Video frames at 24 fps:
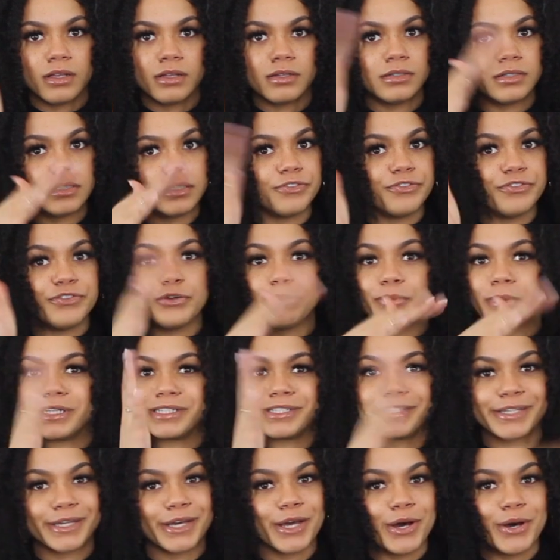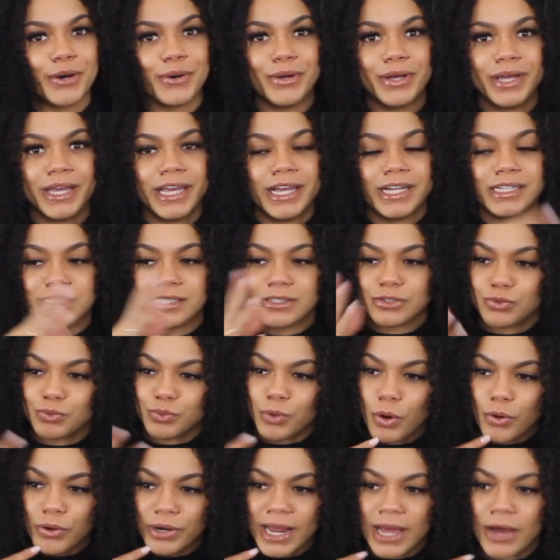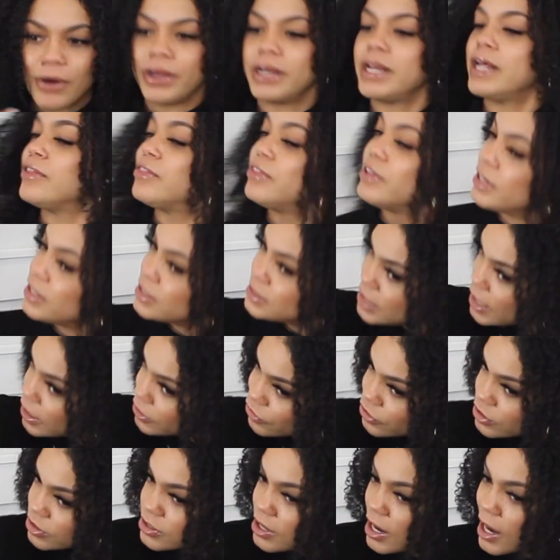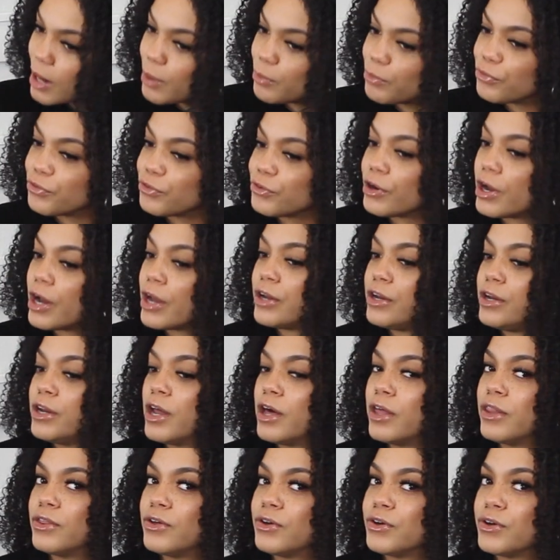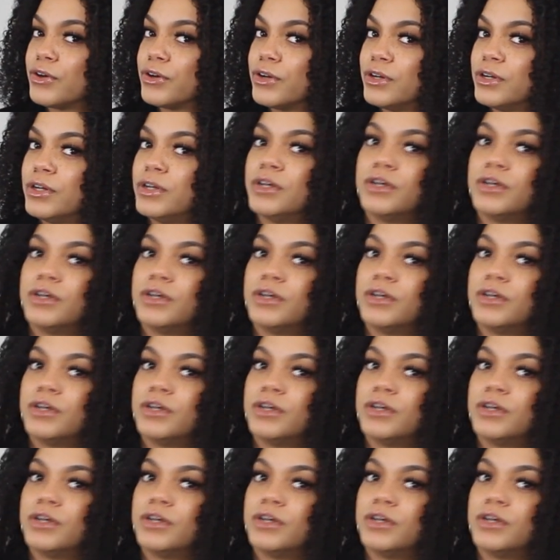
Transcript: a few months ago. It's grown out, and I think it's actually time for another